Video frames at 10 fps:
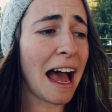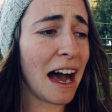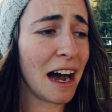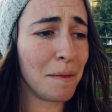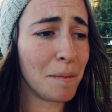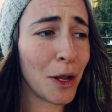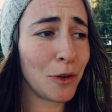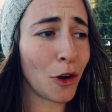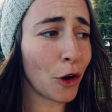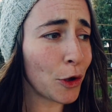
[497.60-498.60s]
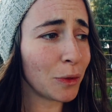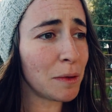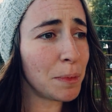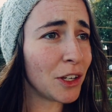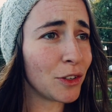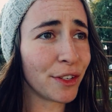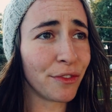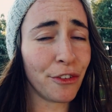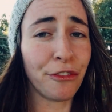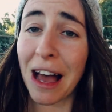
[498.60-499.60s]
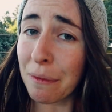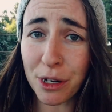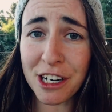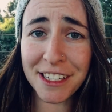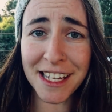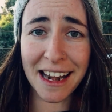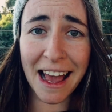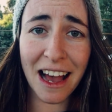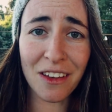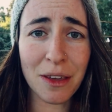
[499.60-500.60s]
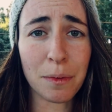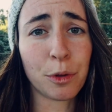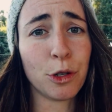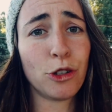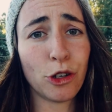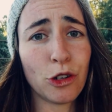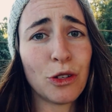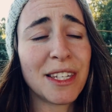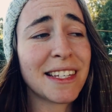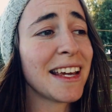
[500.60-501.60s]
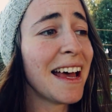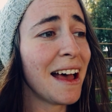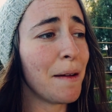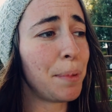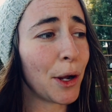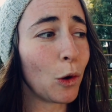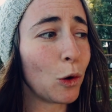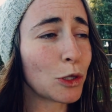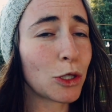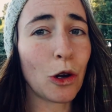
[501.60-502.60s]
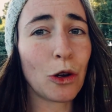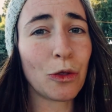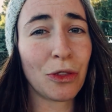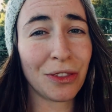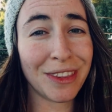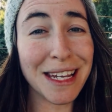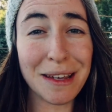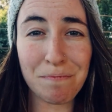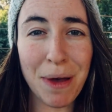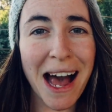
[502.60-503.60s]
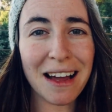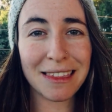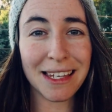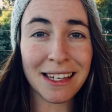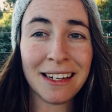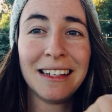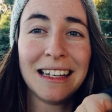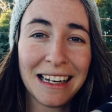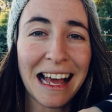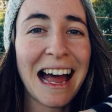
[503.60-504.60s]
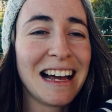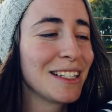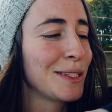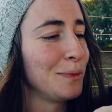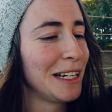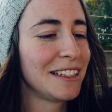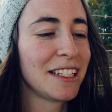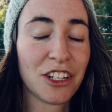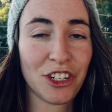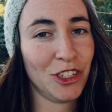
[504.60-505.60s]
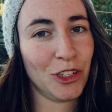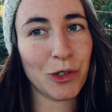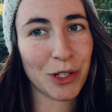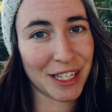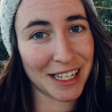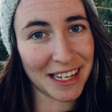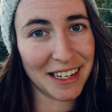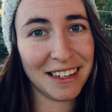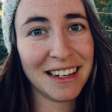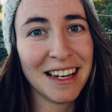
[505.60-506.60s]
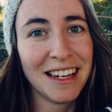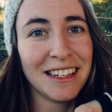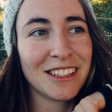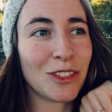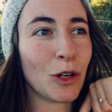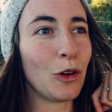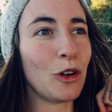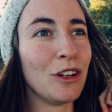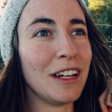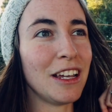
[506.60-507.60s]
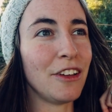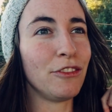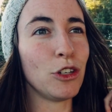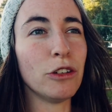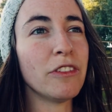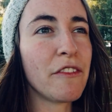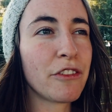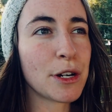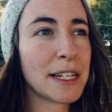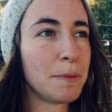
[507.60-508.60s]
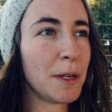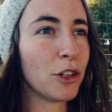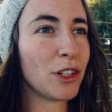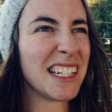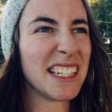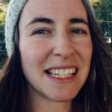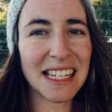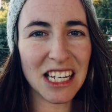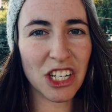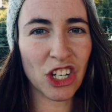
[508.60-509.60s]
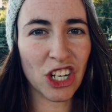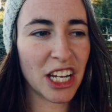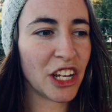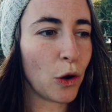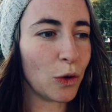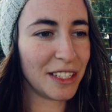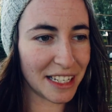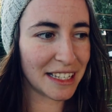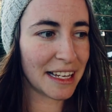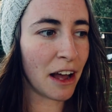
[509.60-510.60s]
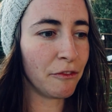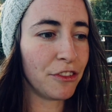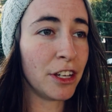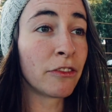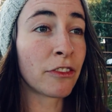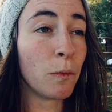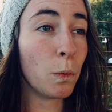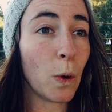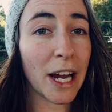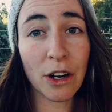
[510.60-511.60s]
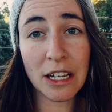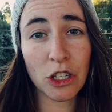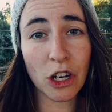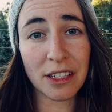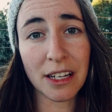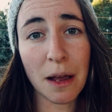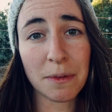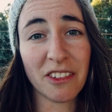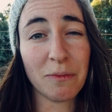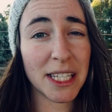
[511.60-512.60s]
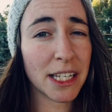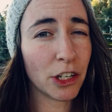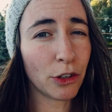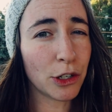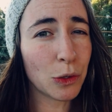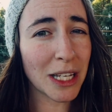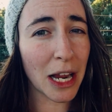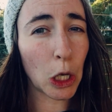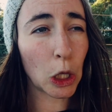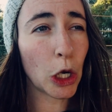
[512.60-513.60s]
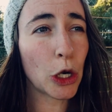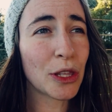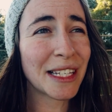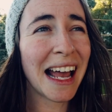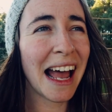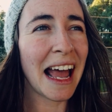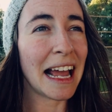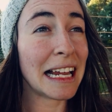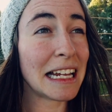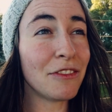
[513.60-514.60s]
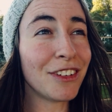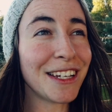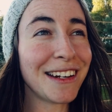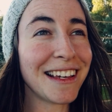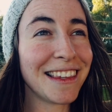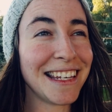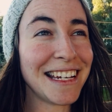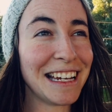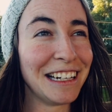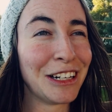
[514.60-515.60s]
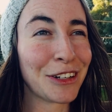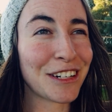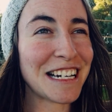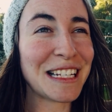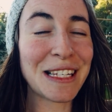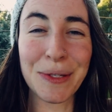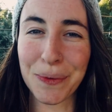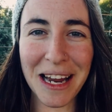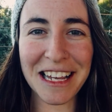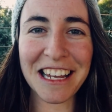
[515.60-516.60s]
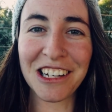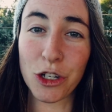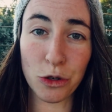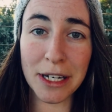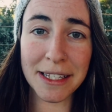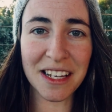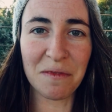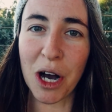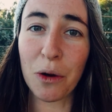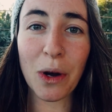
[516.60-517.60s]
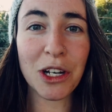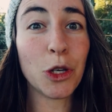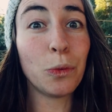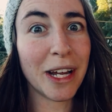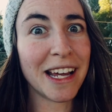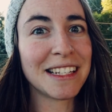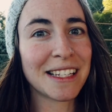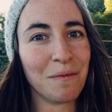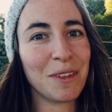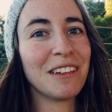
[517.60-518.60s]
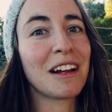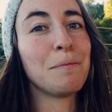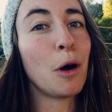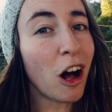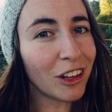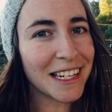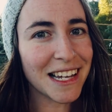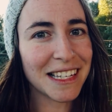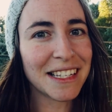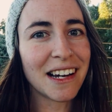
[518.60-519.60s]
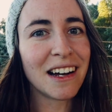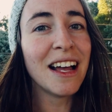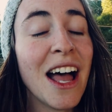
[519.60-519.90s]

not only because of the fabrics and how they're produced, but also the impact that it has when it touches your skin. So if you've ever experienced itching or discomfort from wearing certain types of materials and clothes, even the increased sweating during summer when you wear something like polyester,